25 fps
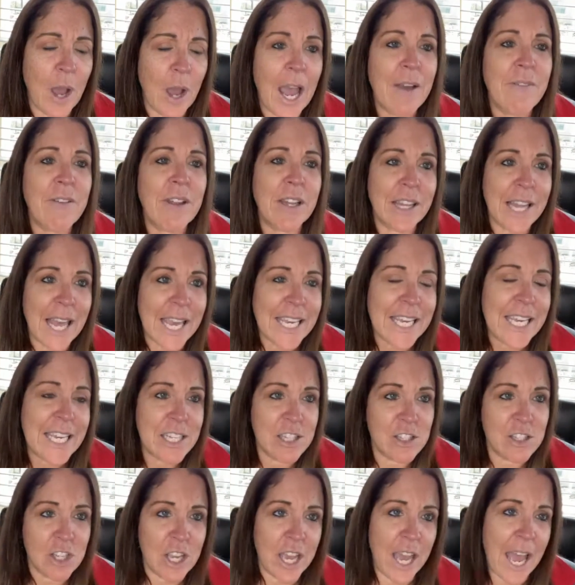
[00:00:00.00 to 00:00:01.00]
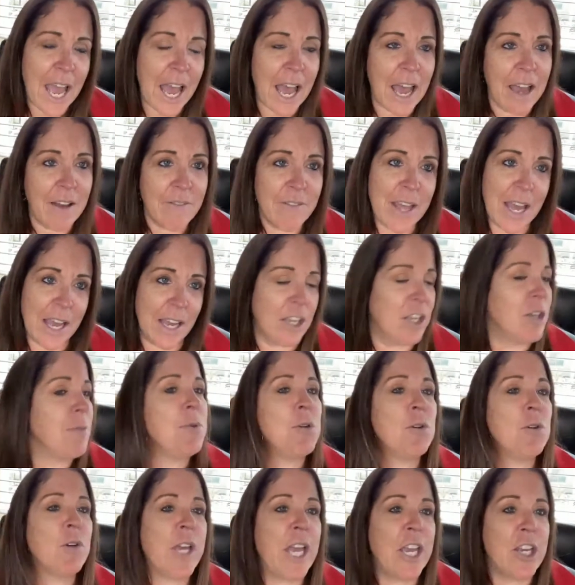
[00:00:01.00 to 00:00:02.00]
liking to have that
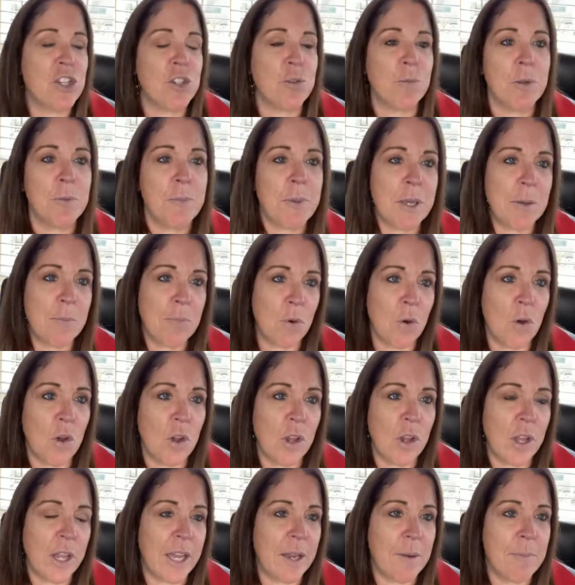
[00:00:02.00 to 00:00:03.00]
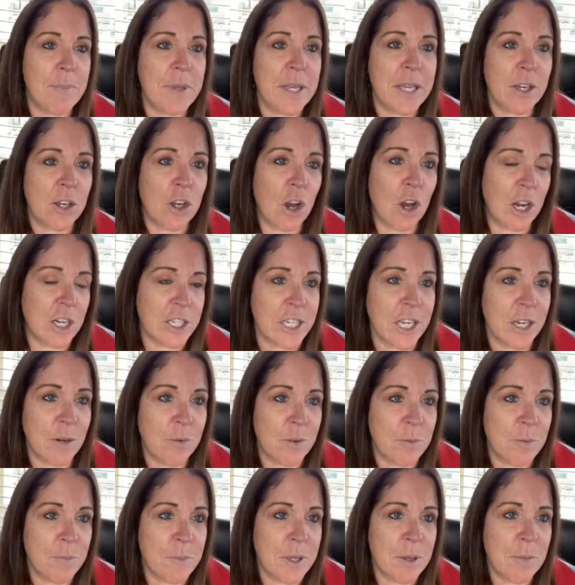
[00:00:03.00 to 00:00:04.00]
communication with people and be in contact
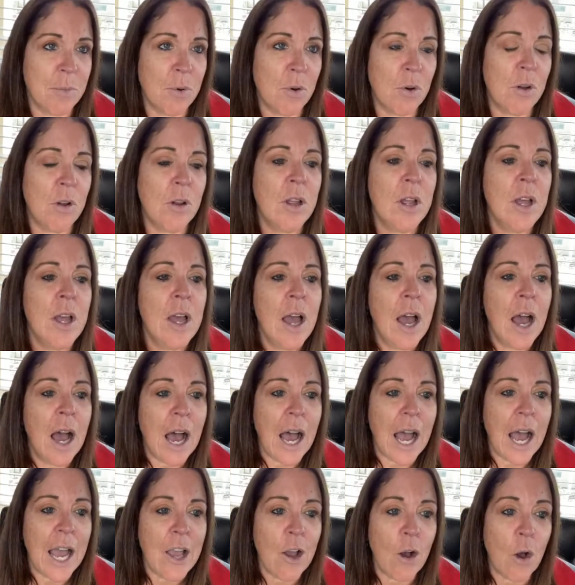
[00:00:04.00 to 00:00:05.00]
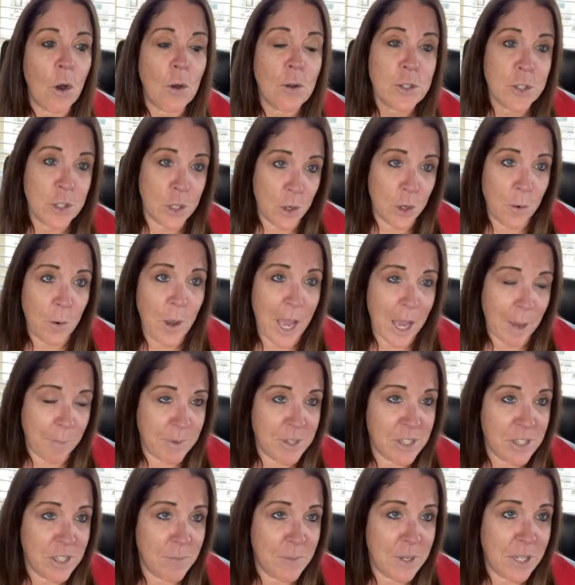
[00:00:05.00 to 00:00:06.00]
with people. I also
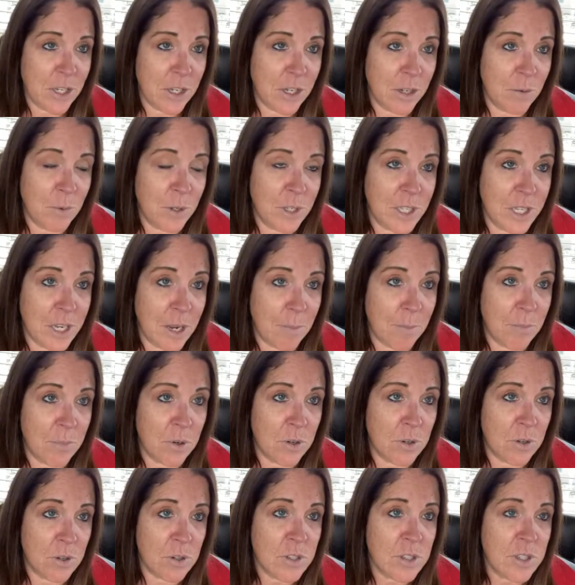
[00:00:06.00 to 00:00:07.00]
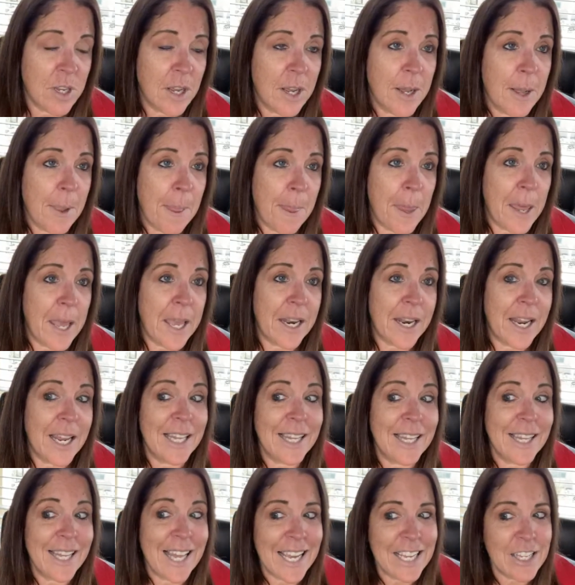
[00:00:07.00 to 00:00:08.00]
happen to be good with numbers, and I
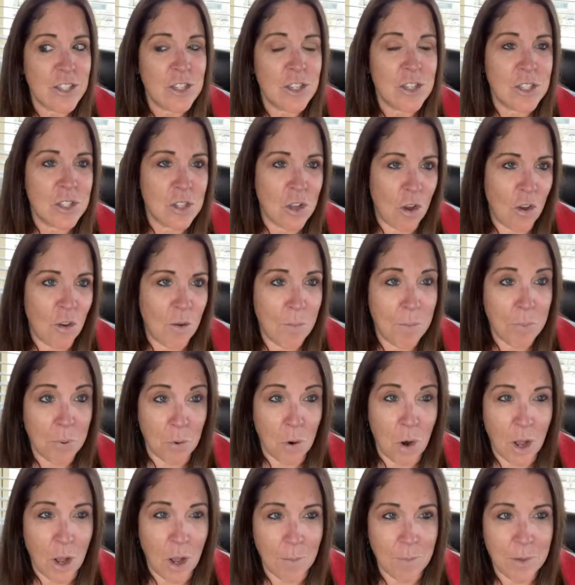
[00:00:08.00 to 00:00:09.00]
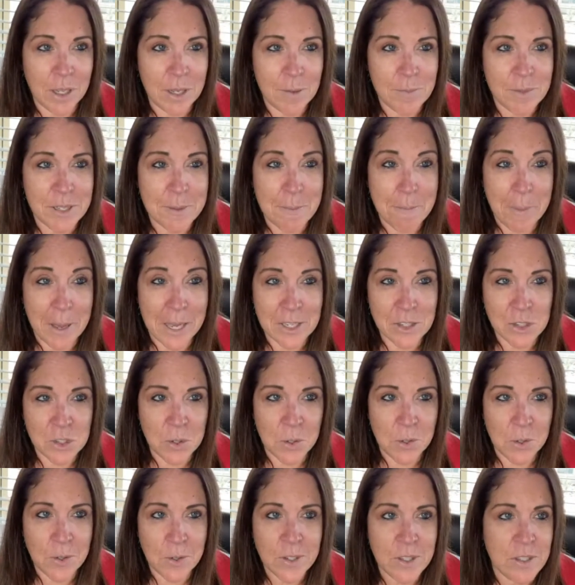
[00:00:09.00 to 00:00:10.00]
like to solve problems and
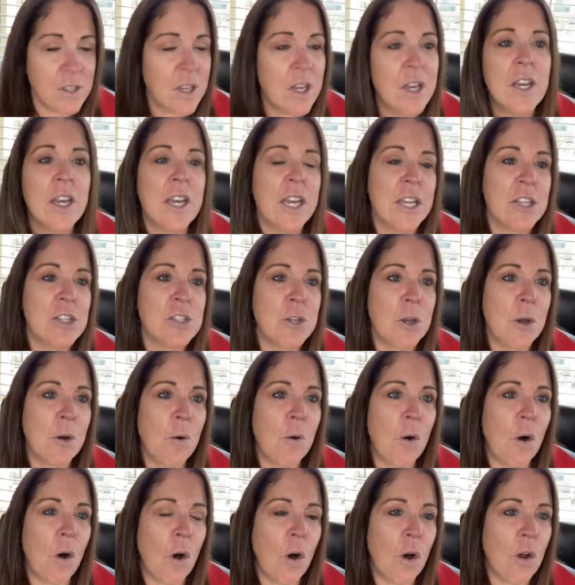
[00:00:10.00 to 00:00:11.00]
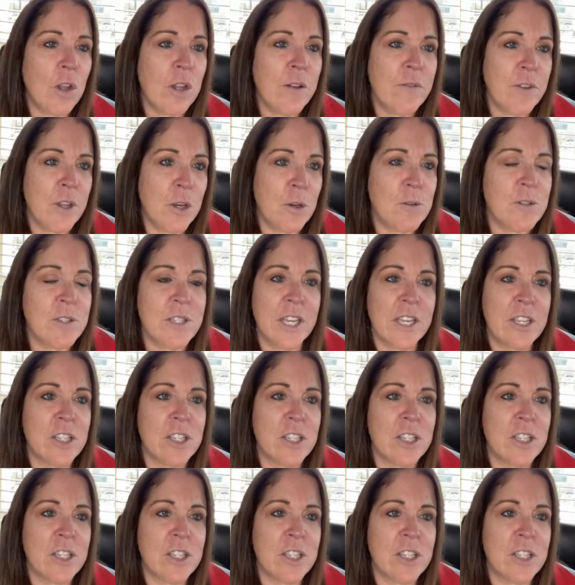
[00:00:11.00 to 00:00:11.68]
puzzles. And so all of those things